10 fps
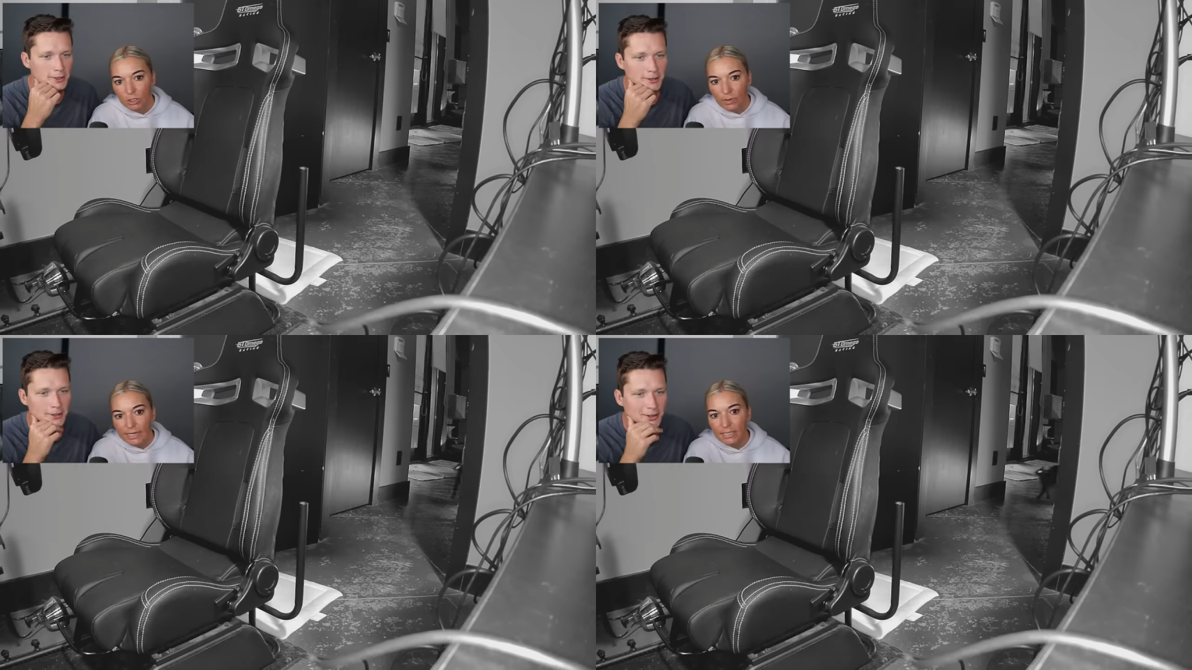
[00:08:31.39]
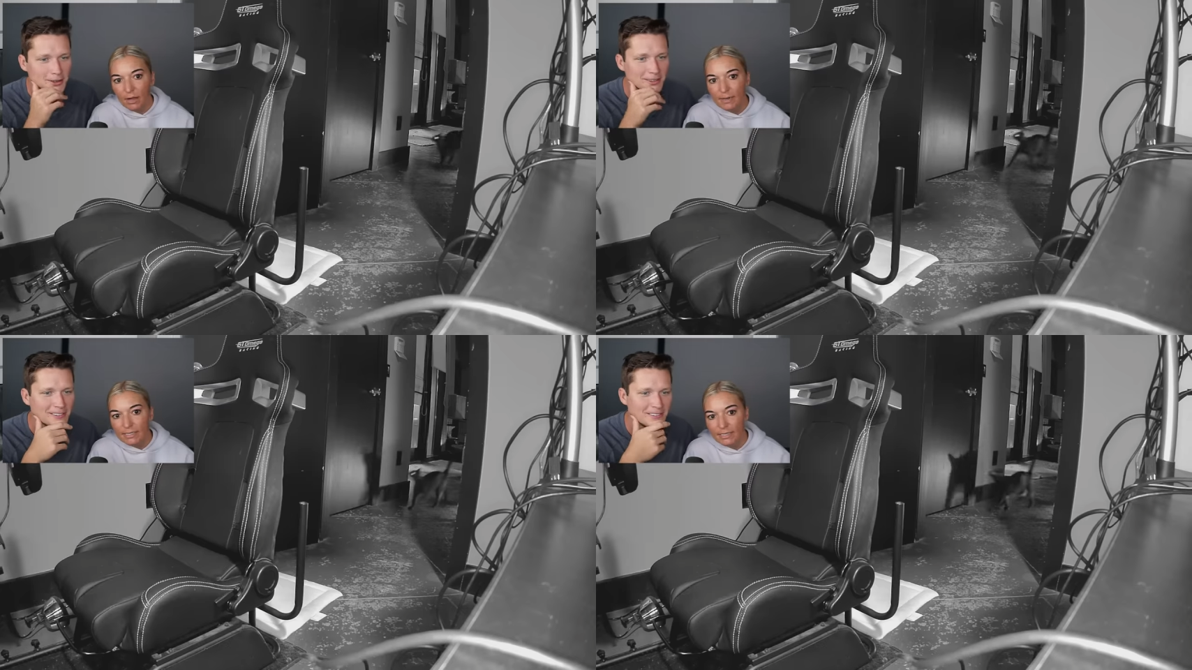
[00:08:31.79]
Speaker 1: She wakes
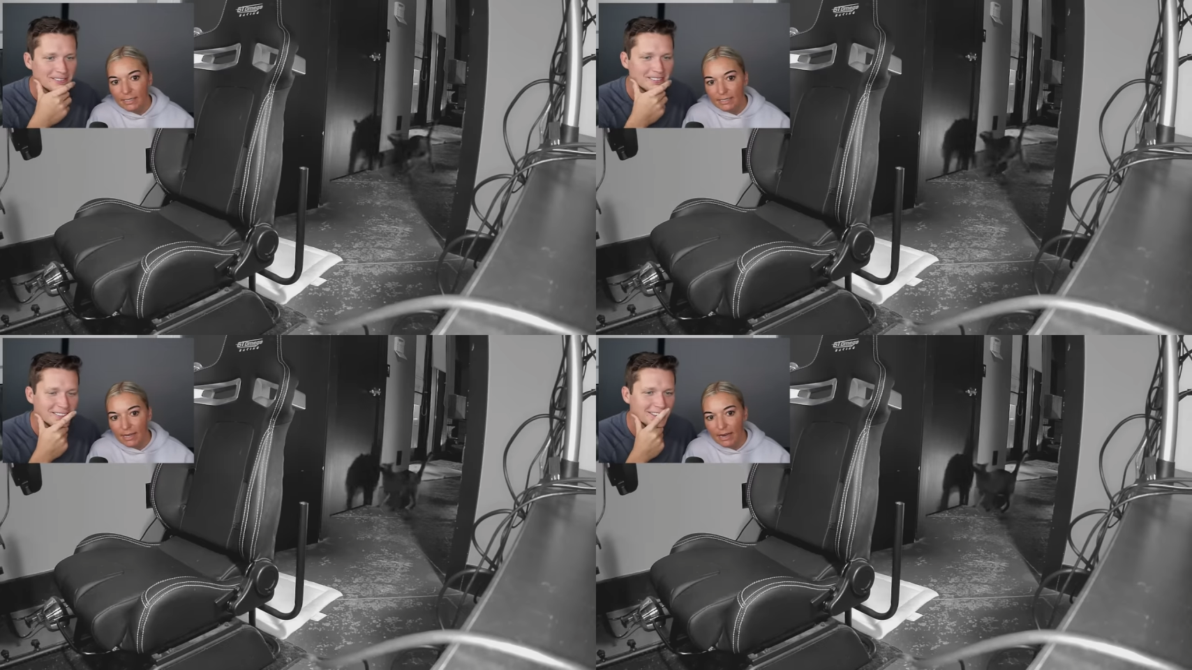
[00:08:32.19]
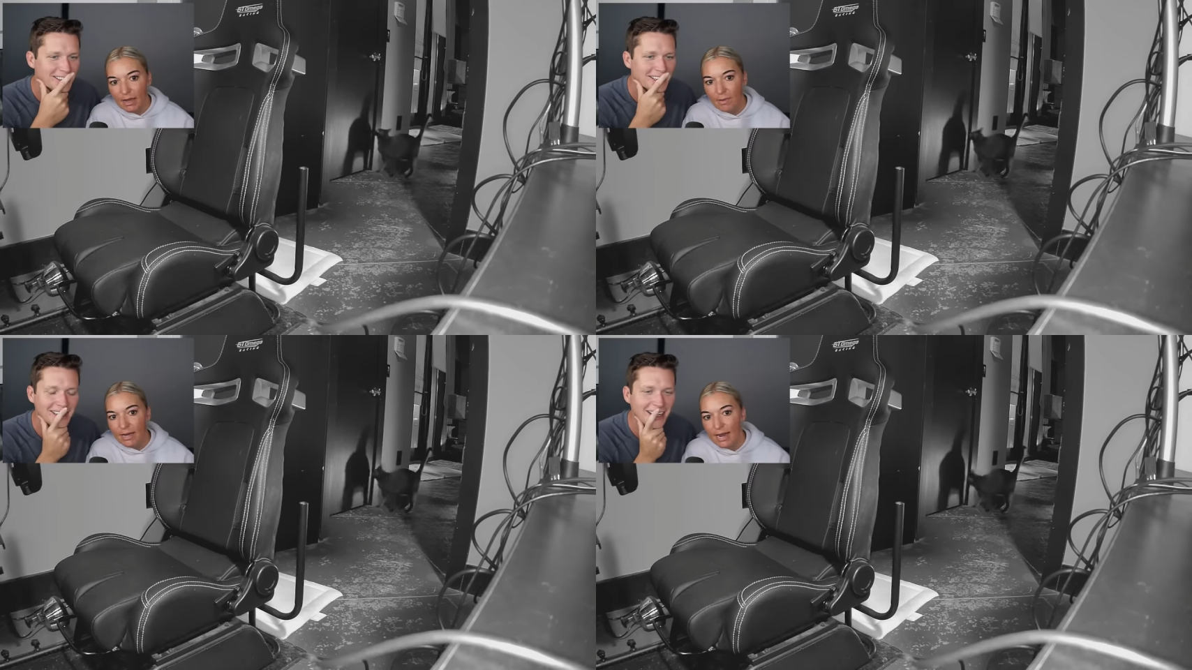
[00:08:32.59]
up at 6
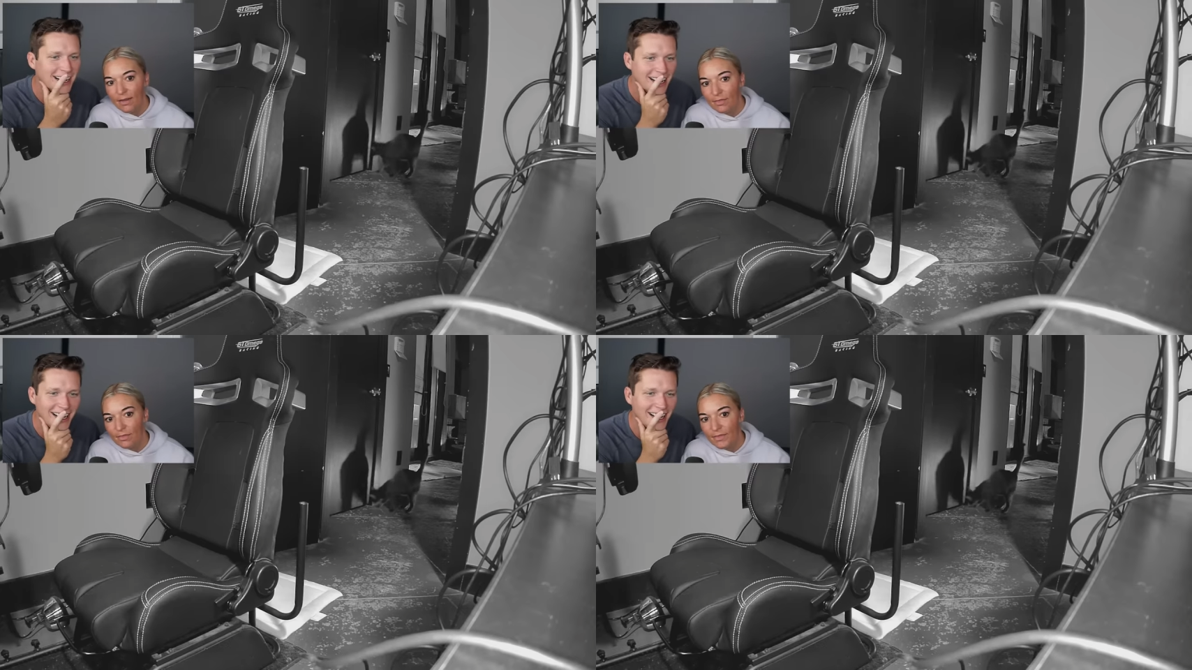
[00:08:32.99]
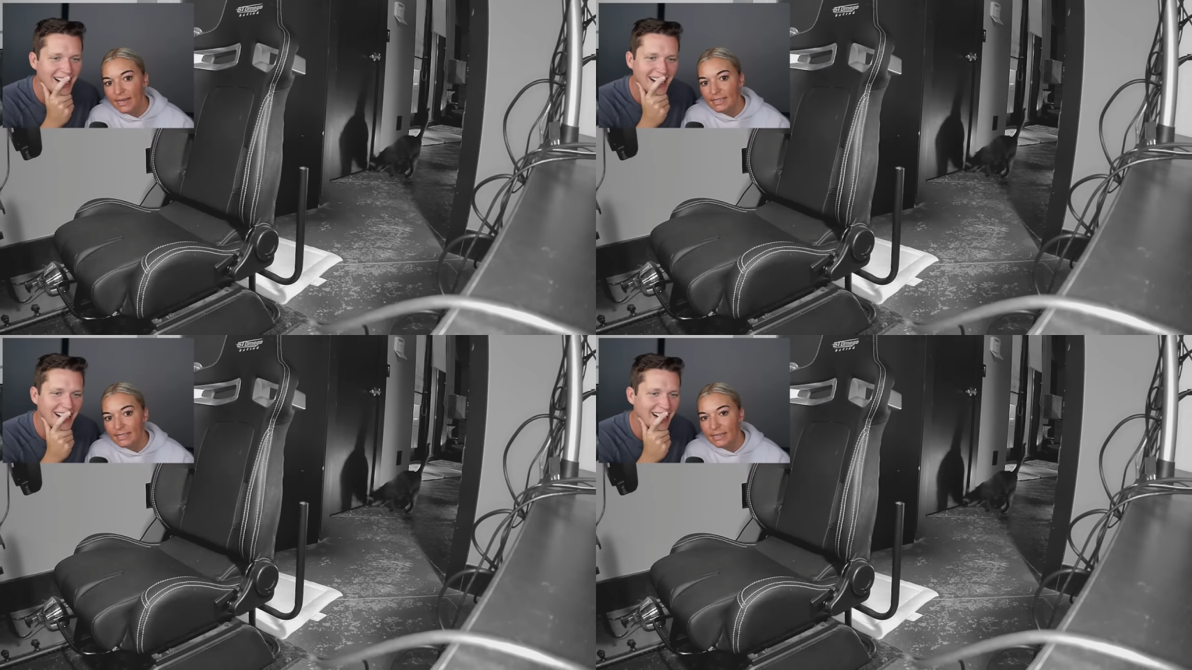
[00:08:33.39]
a.m. and now
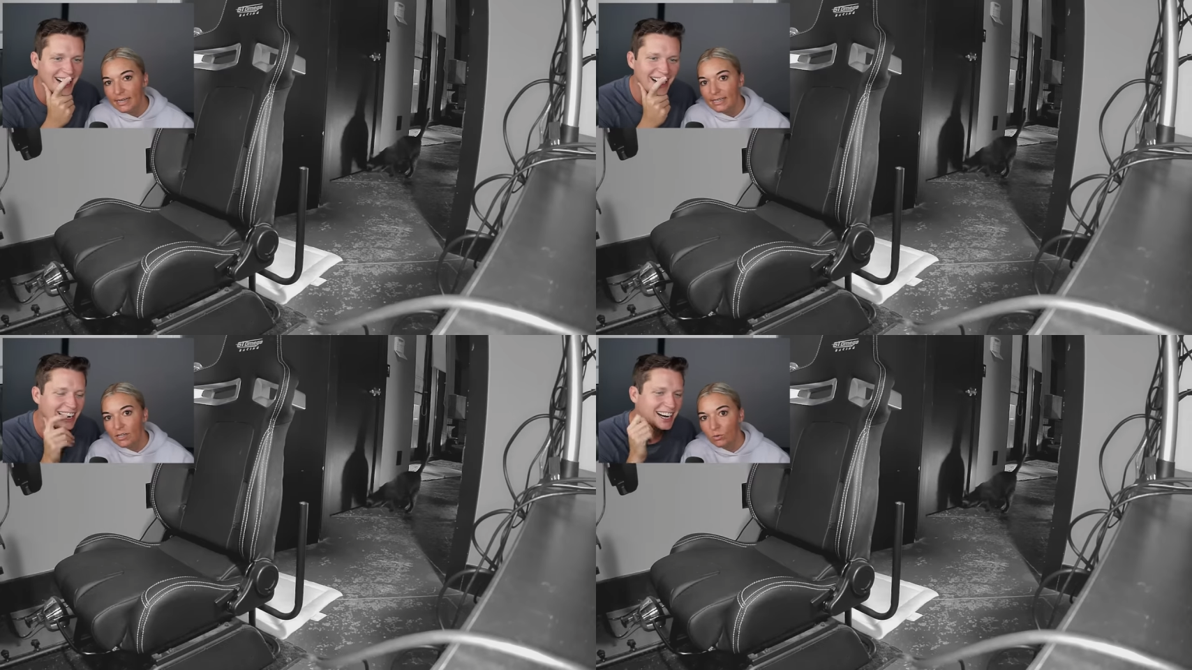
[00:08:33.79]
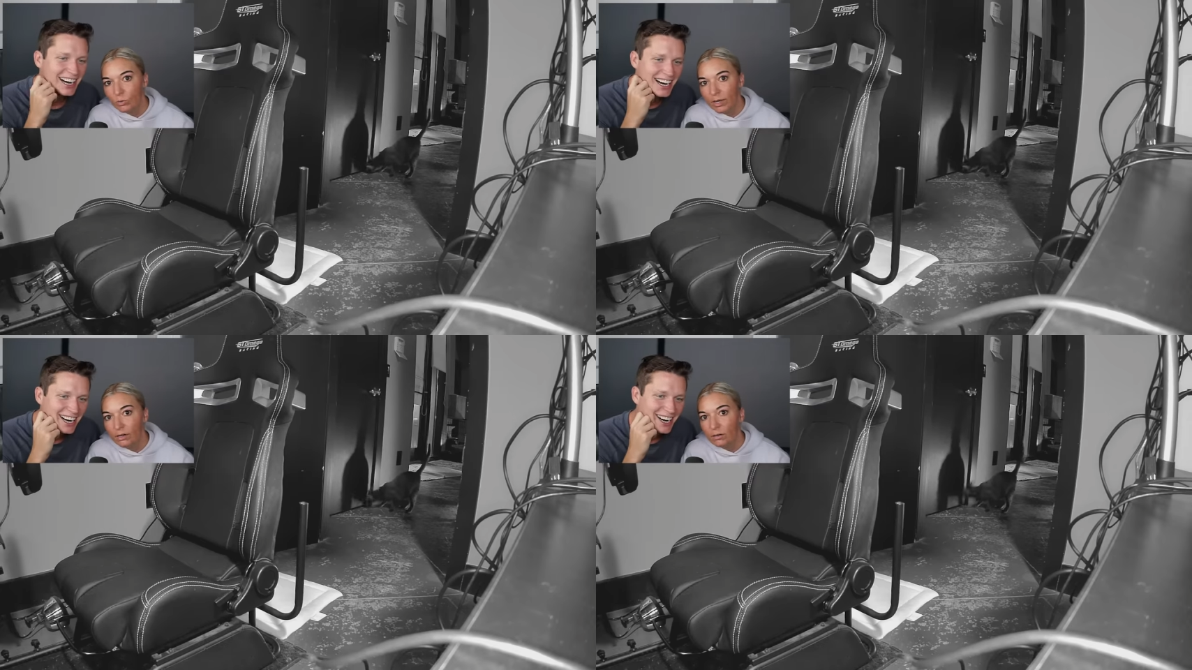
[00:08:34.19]
this is a
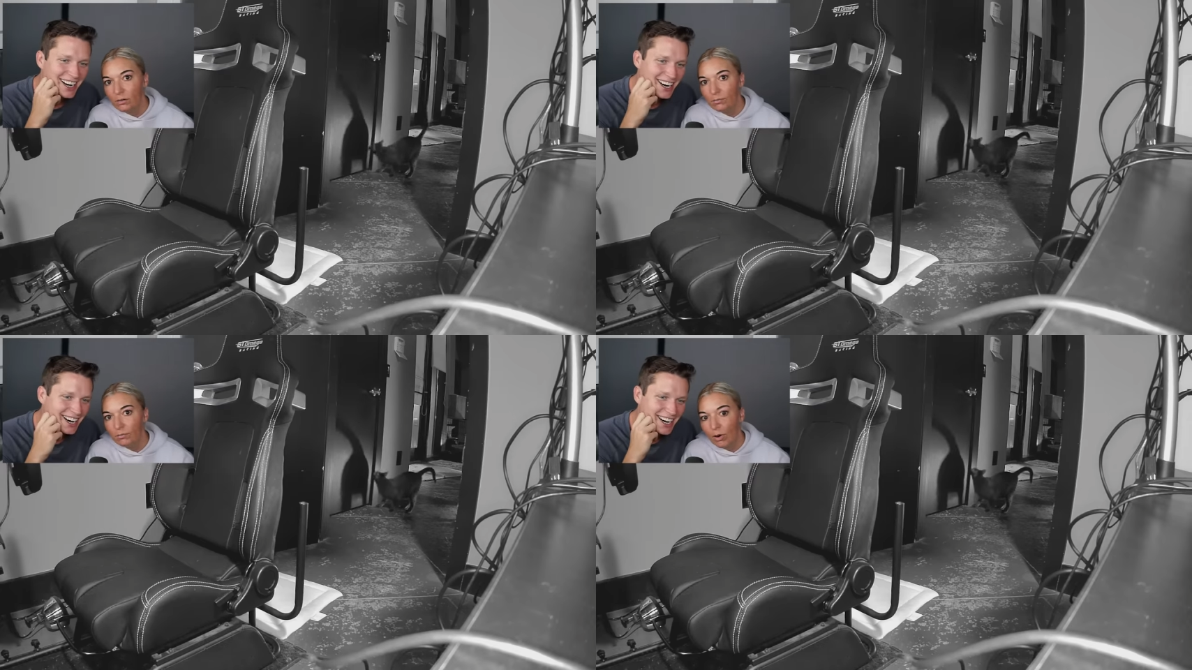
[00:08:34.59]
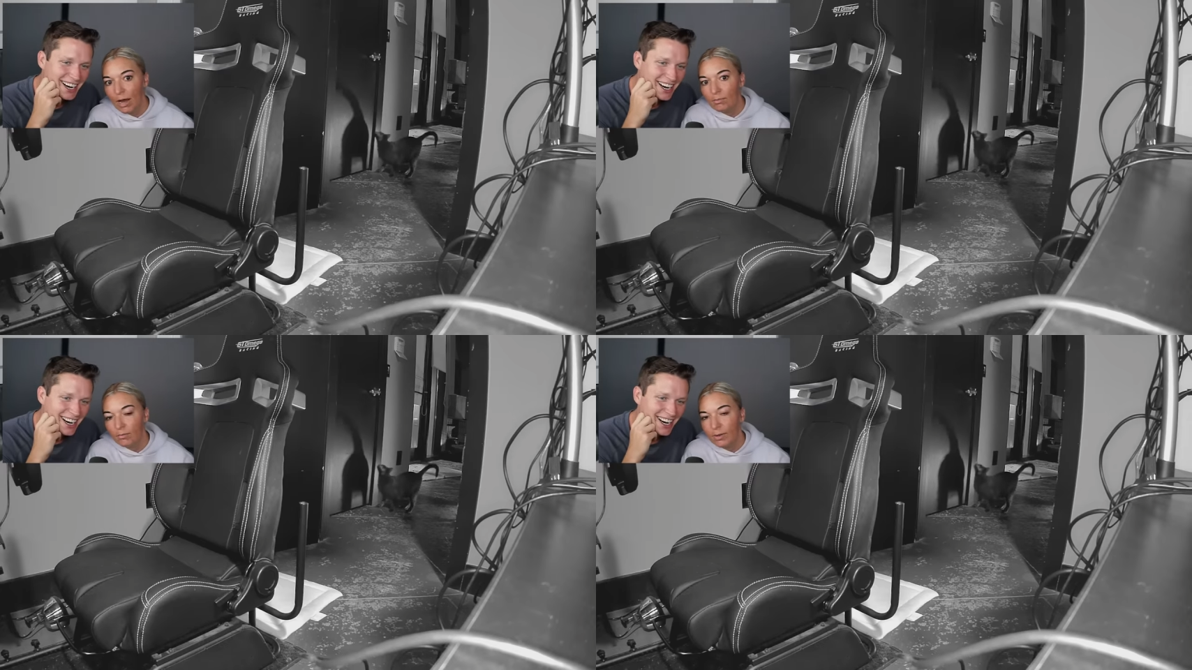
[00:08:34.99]
real
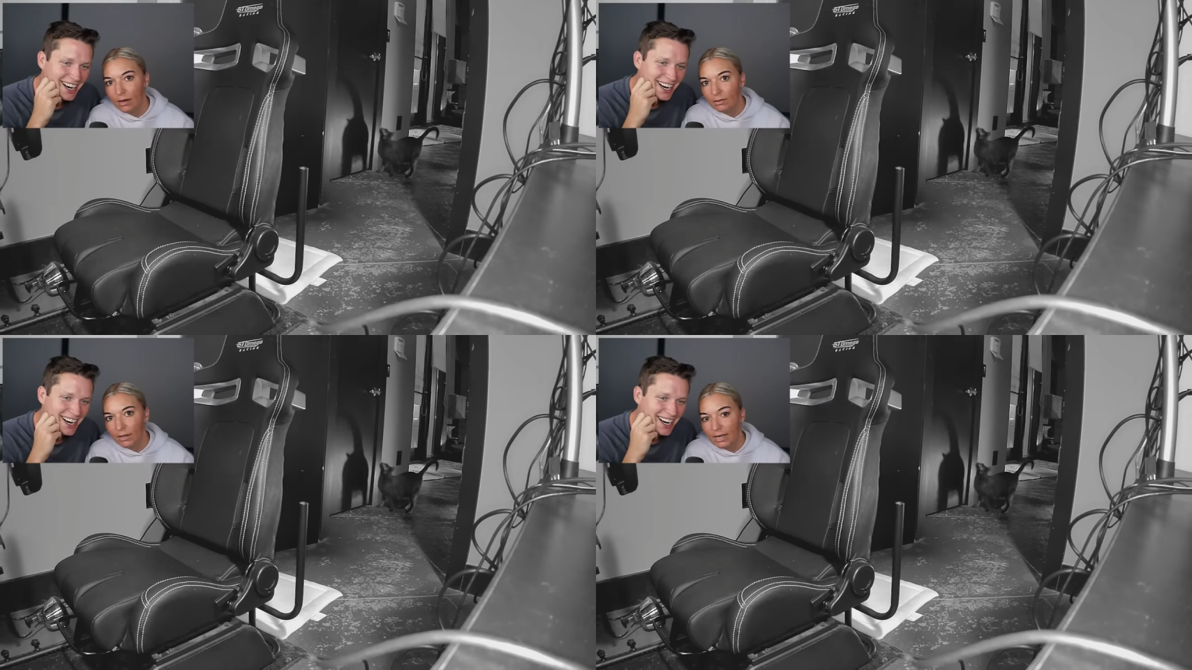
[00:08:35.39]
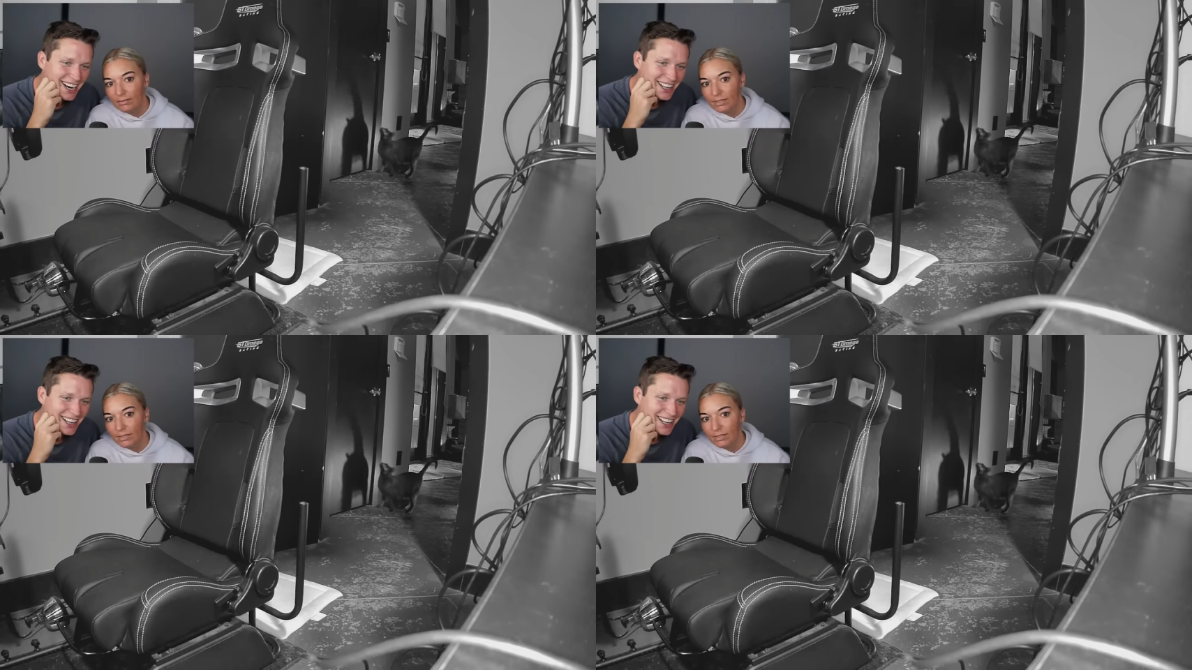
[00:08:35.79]
problem in our lives,